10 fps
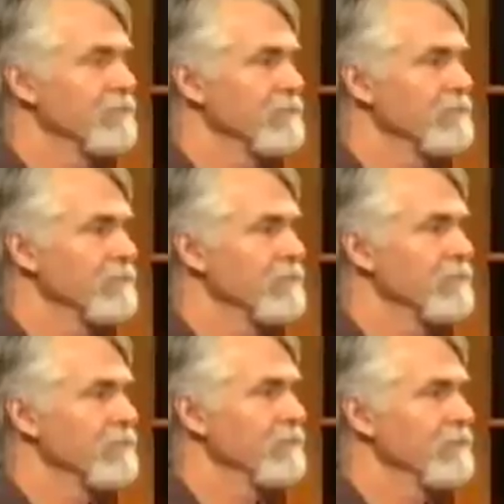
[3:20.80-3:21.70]

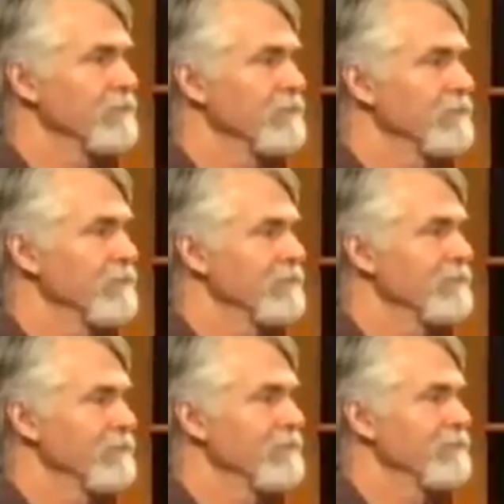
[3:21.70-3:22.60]

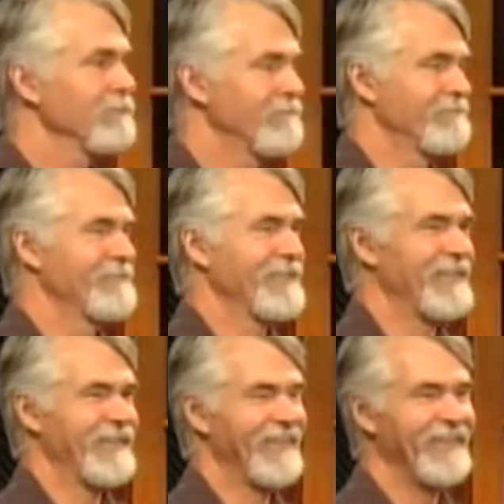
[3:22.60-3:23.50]

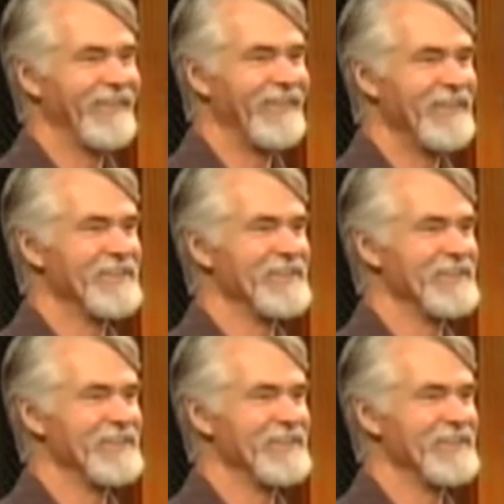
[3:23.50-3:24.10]
The person shown says nothing.